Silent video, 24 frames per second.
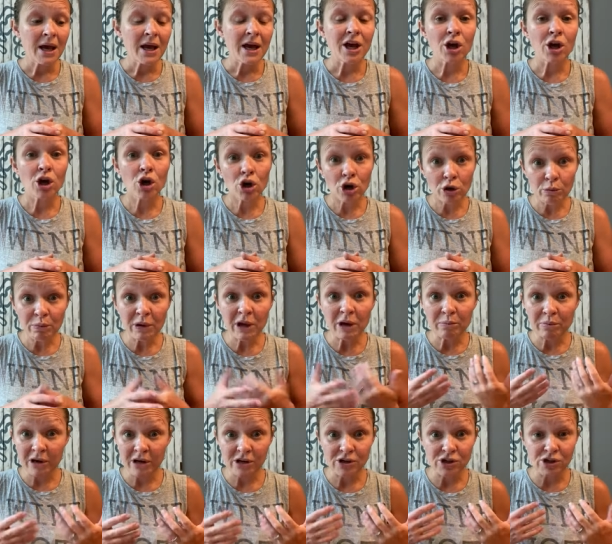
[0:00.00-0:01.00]
It could be a
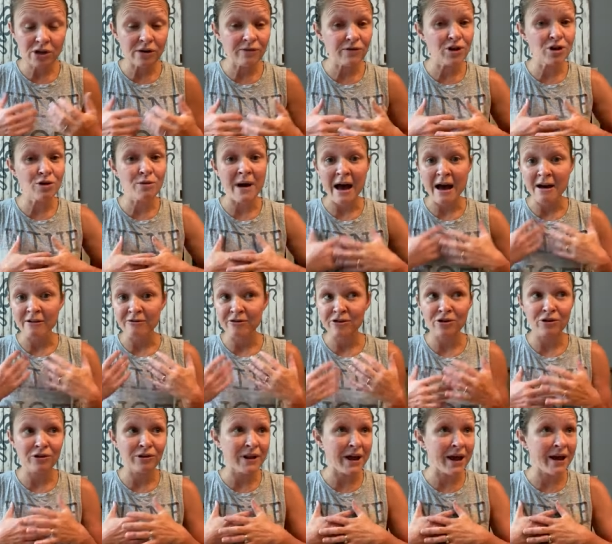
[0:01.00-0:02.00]
picture of you
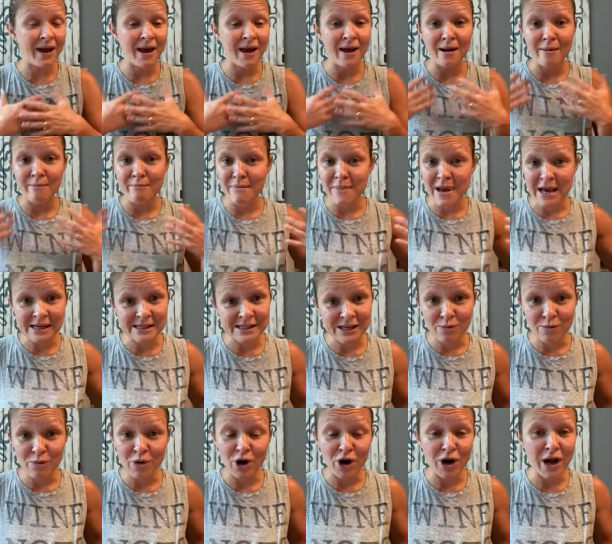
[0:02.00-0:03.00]
after like an
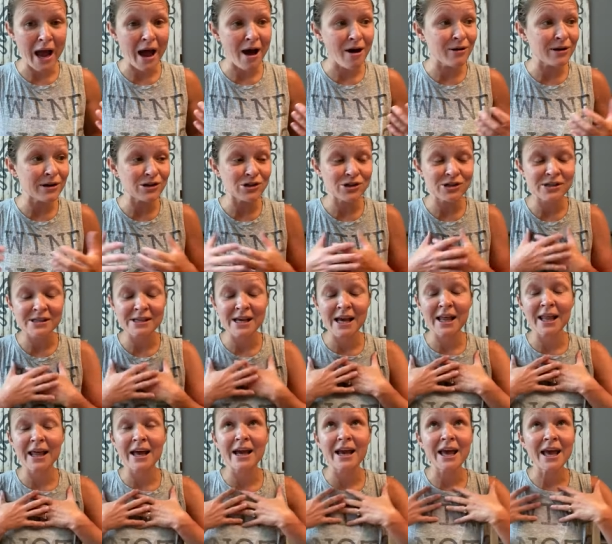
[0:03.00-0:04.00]
amazing workout and just say,
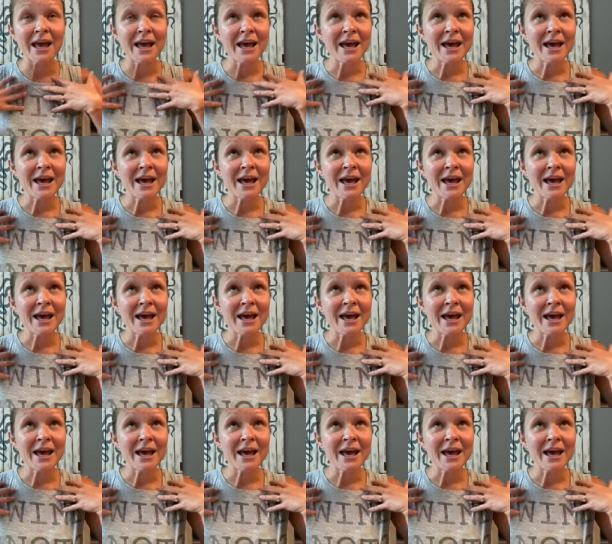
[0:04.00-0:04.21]
like,